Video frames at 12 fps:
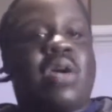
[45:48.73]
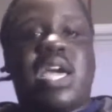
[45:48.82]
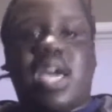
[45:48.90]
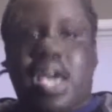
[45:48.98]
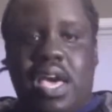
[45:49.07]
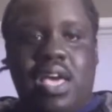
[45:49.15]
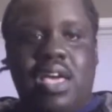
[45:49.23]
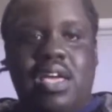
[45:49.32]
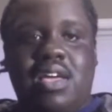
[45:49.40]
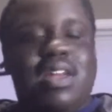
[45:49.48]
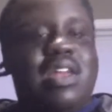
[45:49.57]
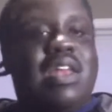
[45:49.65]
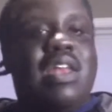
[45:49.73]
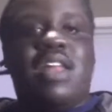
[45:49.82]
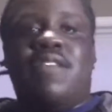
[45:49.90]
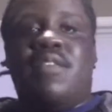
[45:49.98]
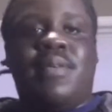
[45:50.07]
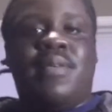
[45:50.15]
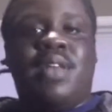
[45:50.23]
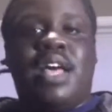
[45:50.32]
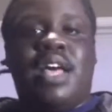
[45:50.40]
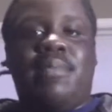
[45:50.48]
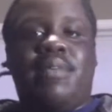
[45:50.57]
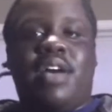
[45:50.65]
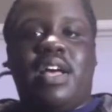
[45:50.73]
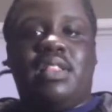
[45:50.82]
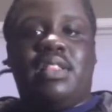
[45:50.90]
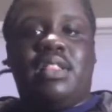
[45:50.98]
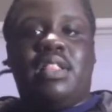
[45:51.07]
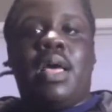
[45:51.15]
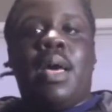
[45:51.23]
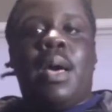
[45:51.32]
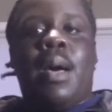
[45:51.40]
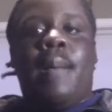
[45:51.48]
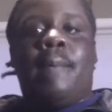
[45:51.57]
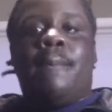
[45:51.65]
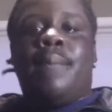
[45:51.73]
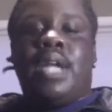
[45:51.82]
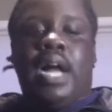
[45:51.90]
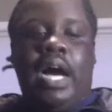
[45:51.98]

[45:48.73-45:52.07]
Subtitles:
yay, never been pressed. But